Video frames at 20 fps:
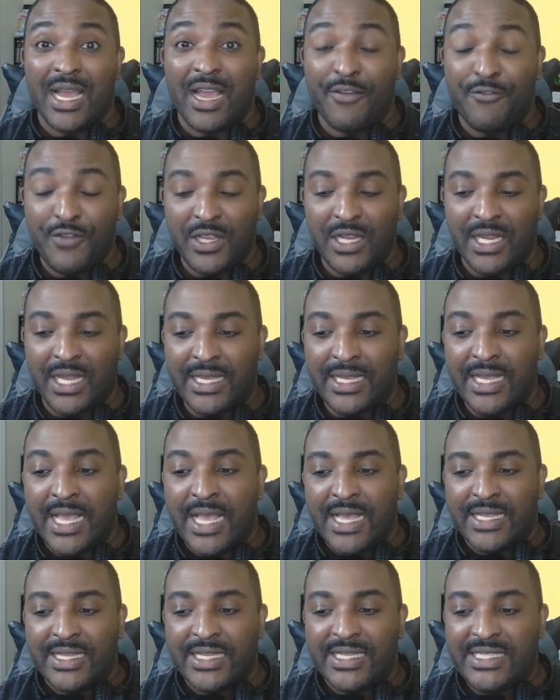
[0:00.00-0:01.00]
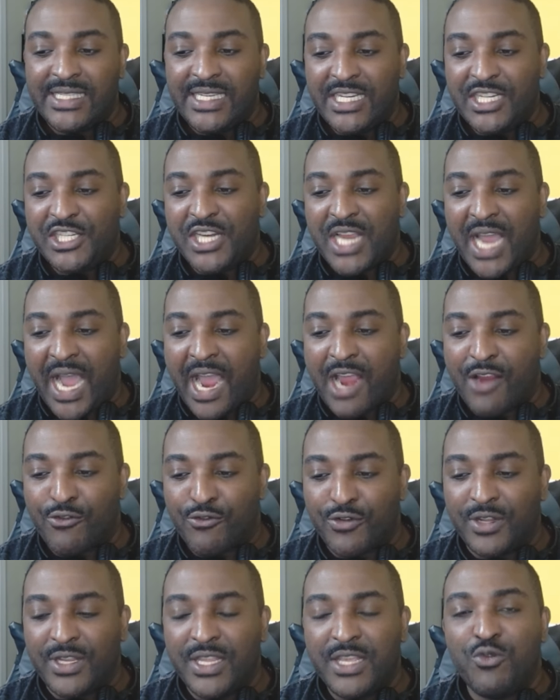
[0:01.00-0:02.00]
I feel like the CGI
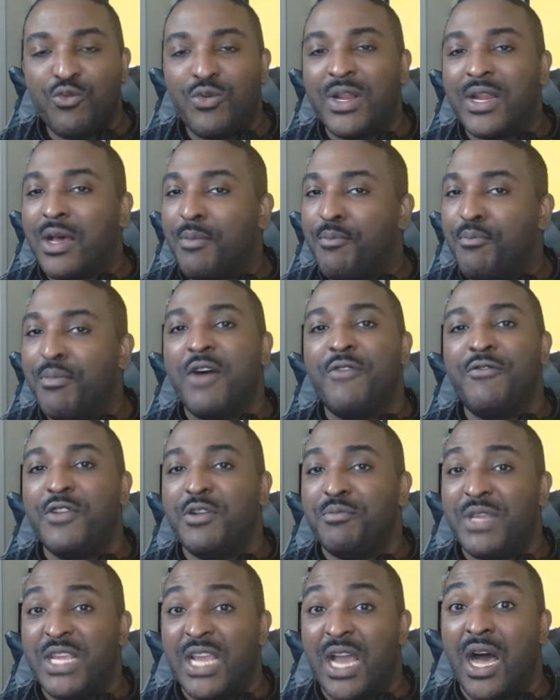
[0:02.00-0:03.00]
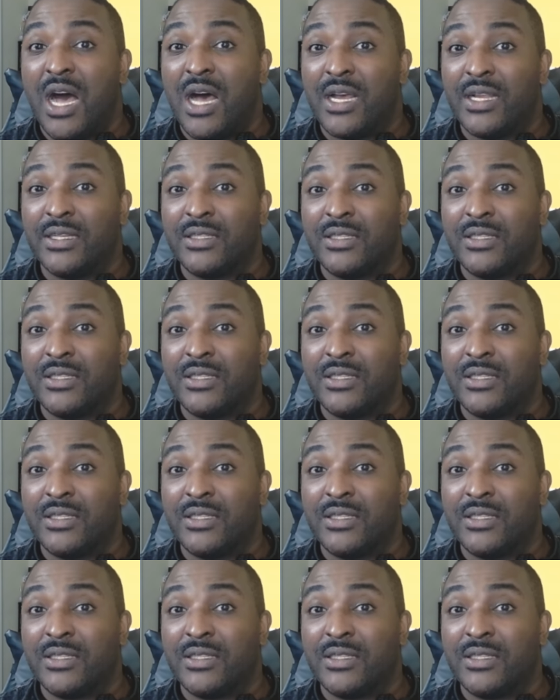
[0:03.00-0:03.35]
really went above and beyond